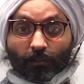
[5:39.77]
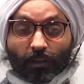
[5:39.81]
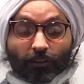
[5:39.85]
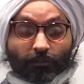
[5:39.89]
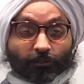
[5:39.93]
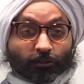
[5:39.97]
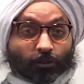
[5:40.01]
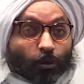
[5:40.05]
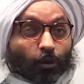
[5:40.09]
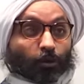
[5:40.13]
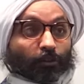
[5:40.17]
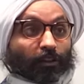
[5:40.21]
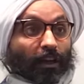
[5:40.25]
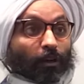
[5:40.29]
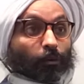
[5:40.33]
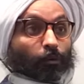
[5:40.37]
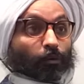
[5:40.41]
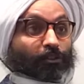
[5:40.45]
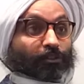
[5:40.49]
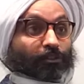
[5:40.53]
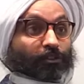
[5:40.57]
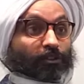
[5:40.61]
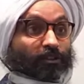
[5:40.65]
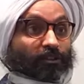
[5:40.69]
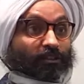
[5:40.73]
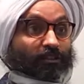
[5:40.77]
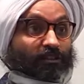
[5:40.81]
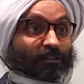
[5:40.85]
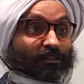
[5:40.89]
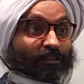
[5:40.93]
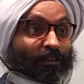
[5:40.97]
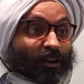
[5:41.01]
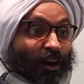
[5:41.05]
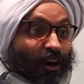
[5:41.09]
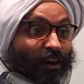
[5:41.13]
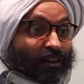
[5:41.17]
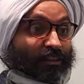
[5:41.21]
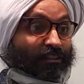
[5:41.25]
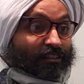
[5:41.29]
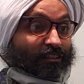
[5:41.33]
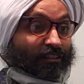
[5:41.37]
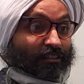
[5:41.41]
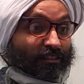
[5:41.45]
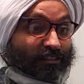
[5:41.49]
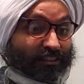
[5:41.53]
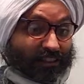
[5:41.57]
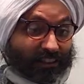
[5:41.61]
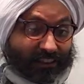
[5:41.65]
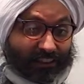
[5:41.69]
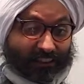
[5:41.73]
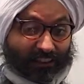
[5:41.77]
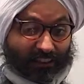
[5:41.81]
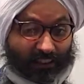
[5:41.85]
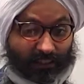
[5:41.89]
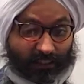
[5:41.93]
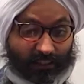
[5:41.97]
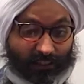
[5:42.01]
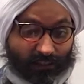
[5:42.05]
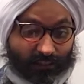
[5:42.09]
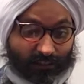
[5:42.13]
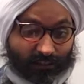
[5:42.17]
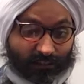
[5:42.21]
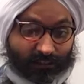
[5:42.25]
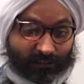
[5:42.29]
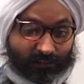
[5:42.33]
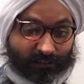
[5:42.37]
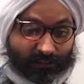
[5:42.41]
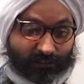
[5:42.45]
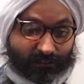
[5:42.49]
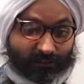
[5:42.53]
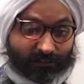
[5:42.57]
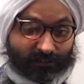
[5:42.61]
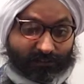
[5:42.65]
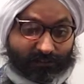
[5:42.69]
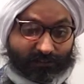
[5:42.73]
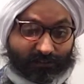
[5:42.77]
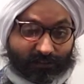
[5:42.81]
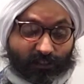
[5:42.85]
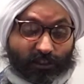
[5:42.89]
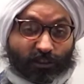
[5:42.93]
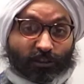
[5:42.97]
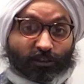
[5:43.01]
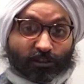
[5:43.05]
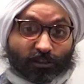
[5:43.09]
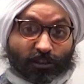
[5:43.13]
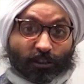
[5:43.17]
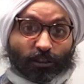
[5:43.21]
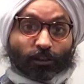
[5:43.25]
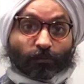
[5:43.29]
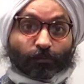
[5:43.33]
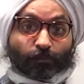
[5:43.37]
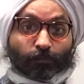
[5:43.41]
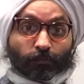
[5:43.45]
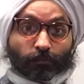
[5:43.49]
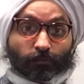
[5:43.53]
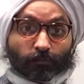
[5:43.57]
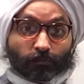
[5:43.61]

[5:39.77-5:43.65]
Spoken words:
so that when you're not thinking, you're still